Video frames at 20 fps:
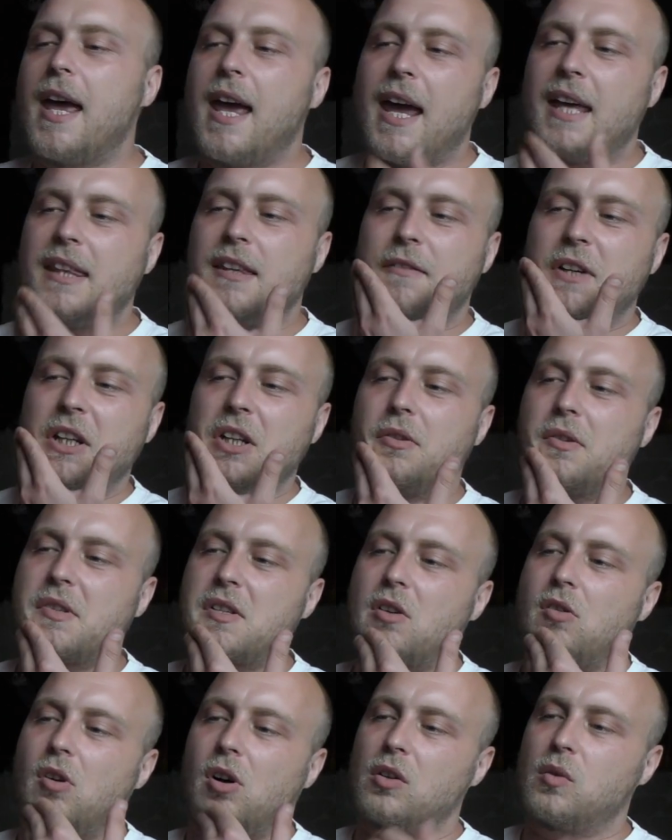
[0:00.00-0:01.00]
And the video is
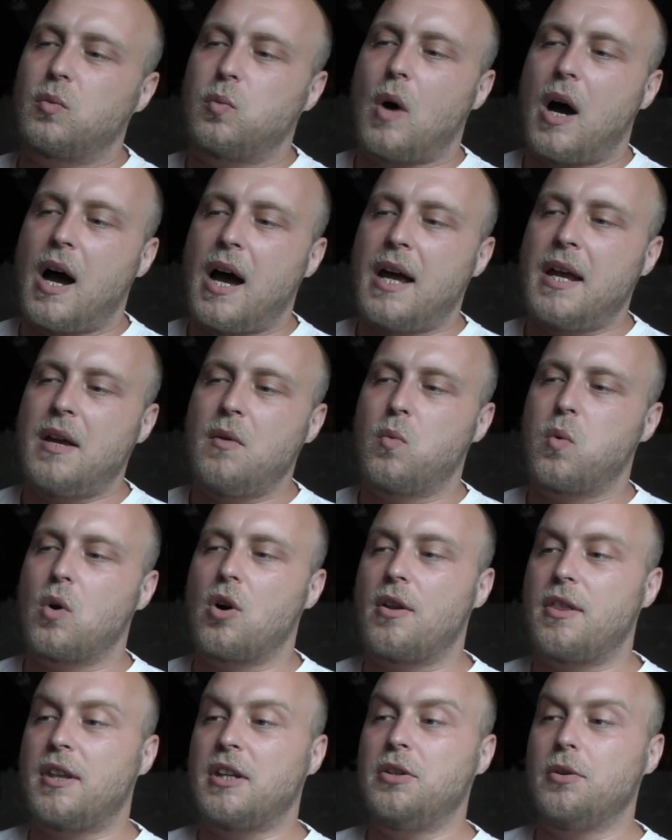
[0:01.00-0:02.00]
called "Why
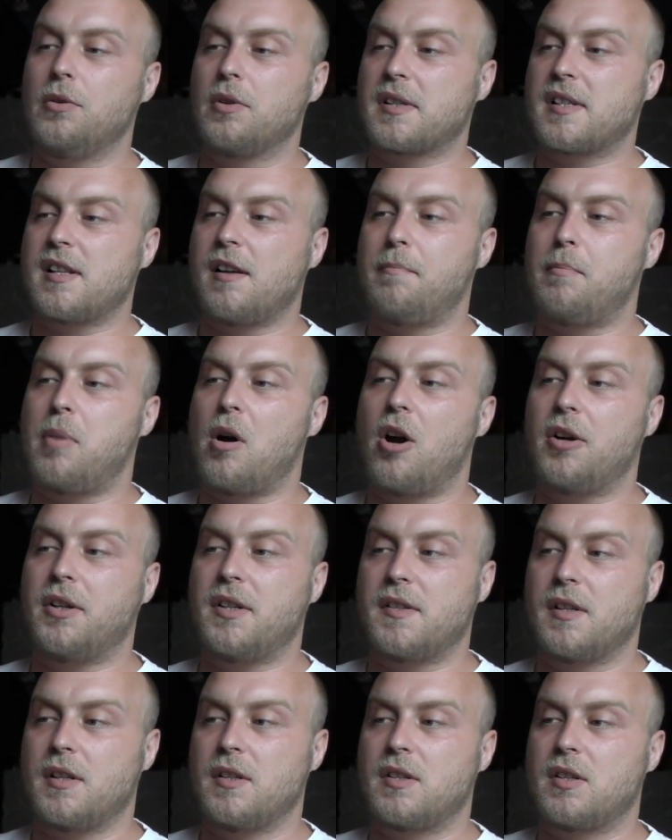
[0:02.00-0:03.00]
Were the Yugoslav
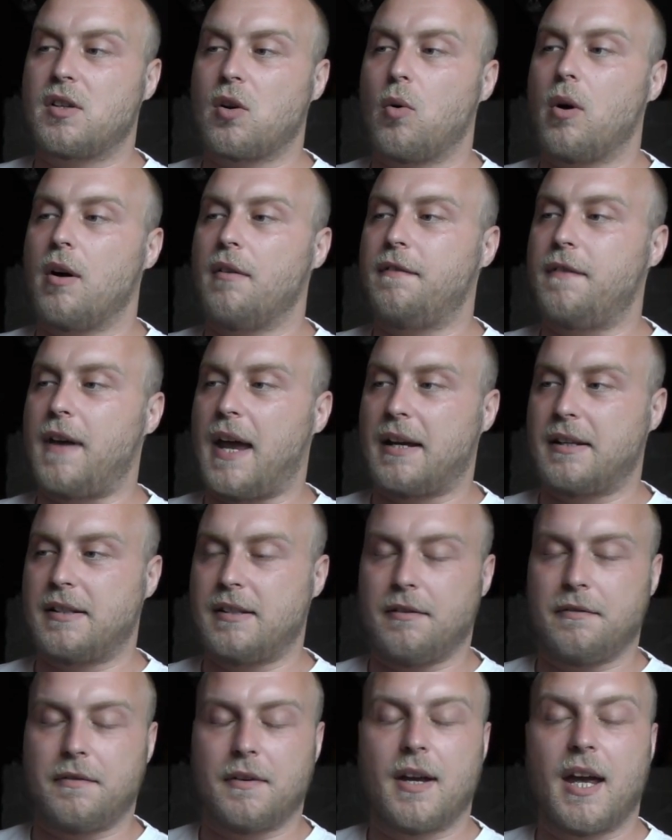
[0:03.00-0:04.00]
Partisans So
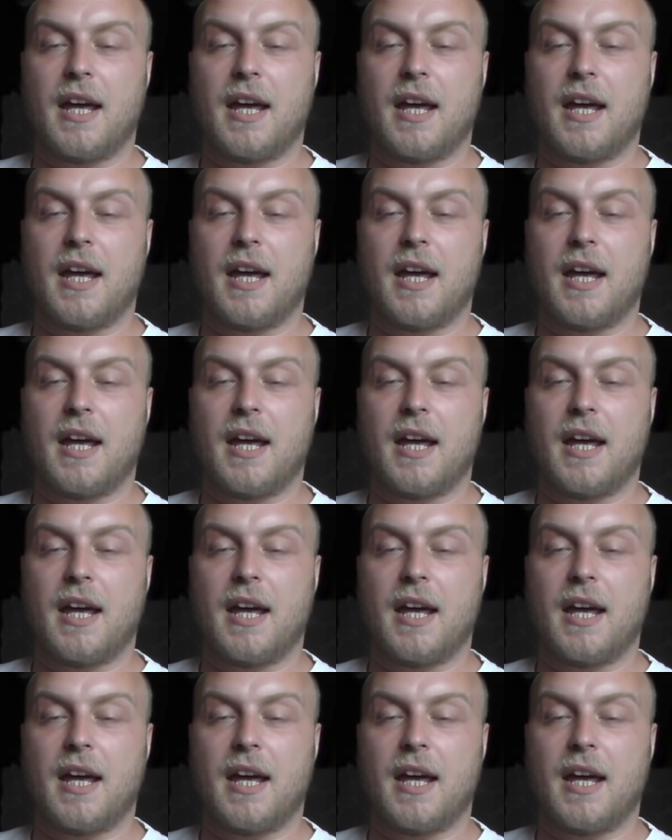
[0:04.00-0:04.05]
Effective?"